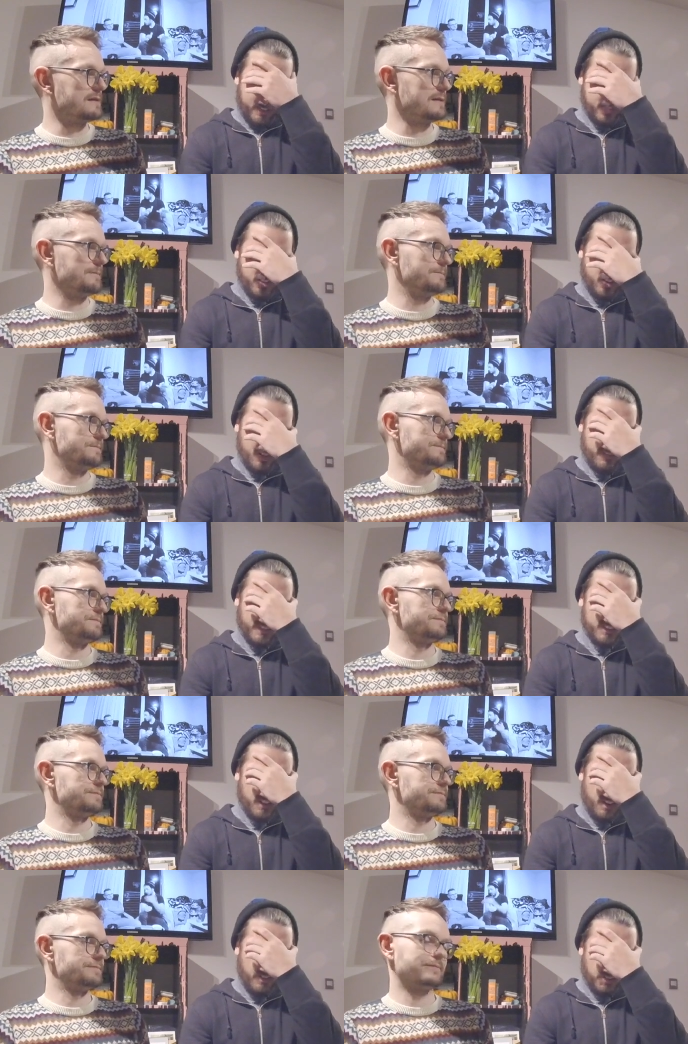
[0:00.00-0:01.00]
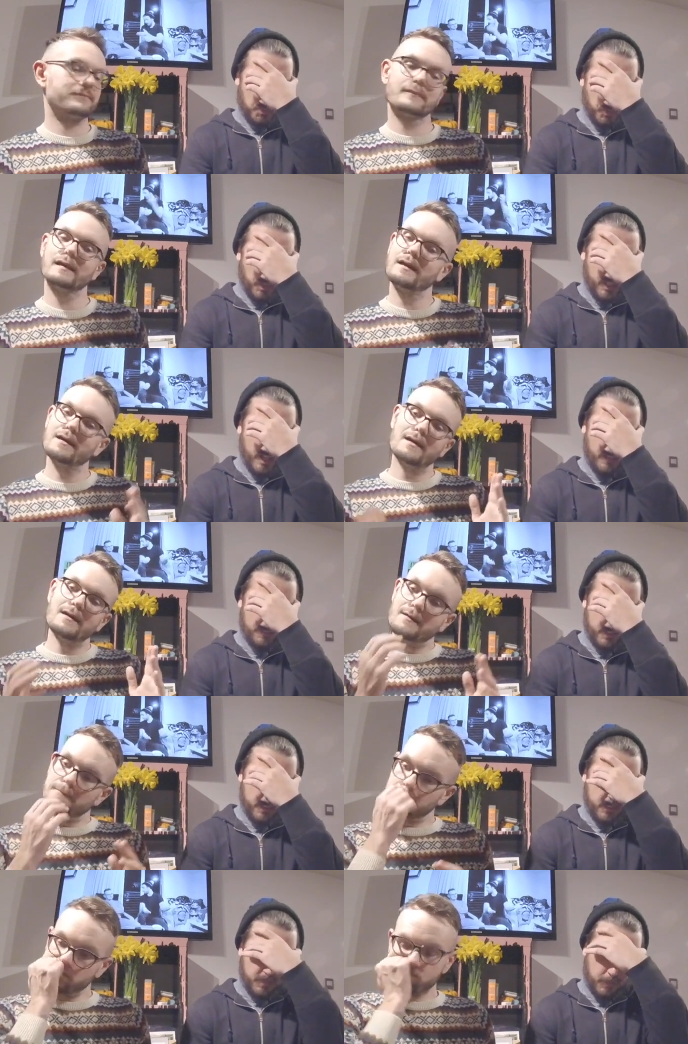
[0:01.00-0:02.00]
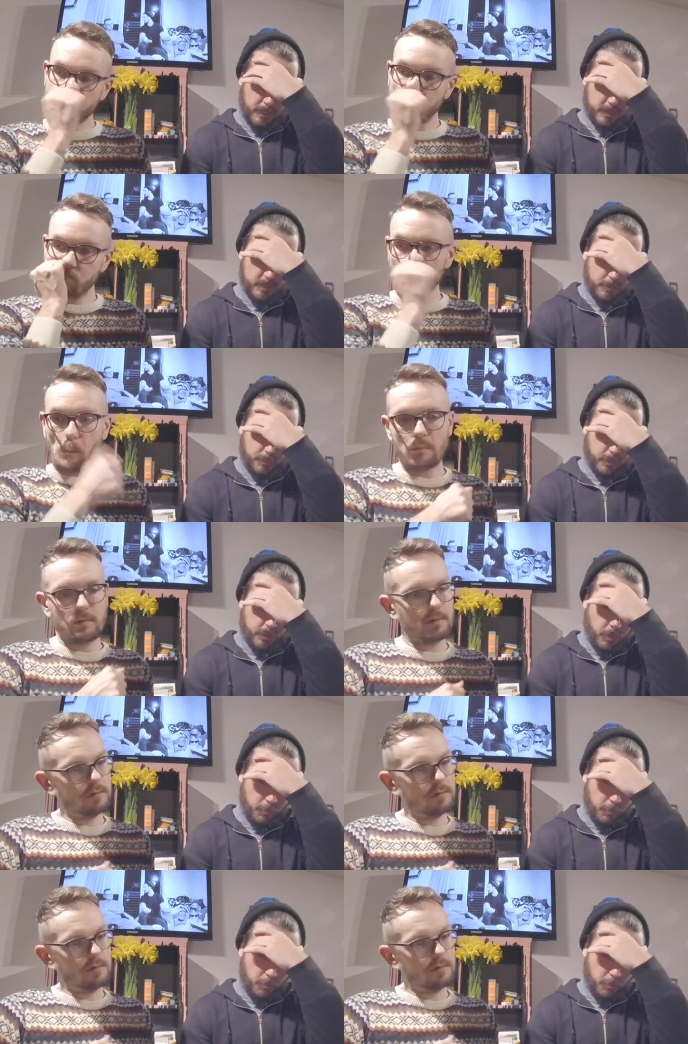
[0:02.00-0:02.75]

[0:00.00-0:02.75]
Speaker 1: There's a lot of influence. So we're going to have to split this up and go